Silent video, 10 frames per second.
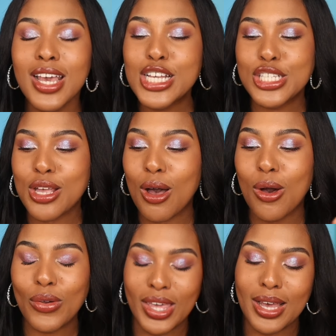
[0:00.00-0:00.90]

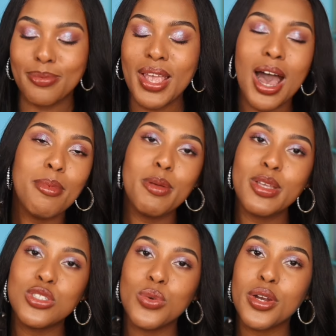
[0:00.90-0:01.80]
So yeah, I'm gonna
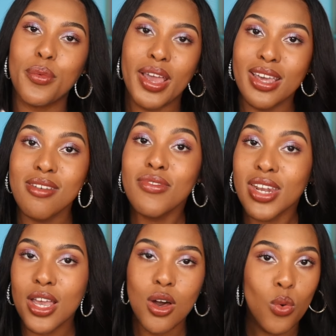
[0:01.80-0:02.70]
be doing a ranking
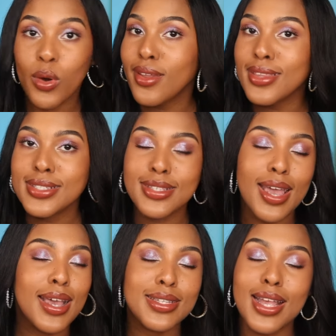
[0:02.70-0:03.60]
video one of these
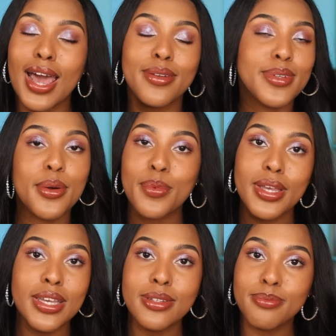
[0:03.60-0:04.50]
days. I don't know
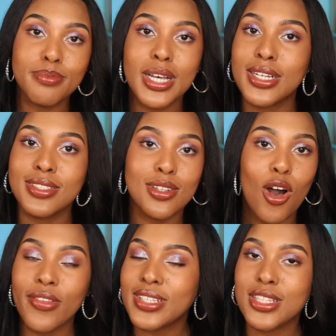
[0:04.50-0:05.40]
when, because
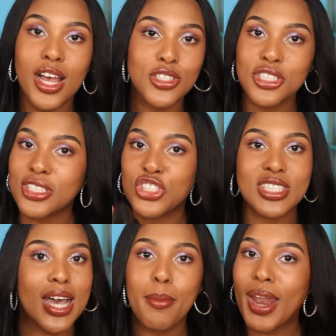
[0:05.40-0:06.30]
all these launches is
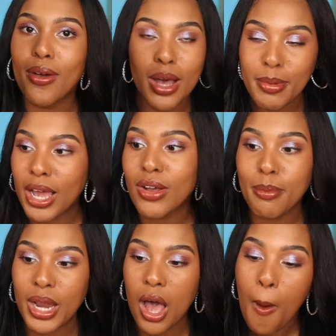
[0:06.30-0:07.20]
just coming out, coming out,
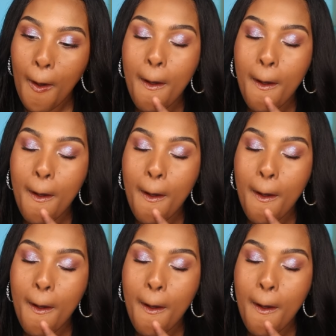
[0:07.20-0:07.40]
coming out.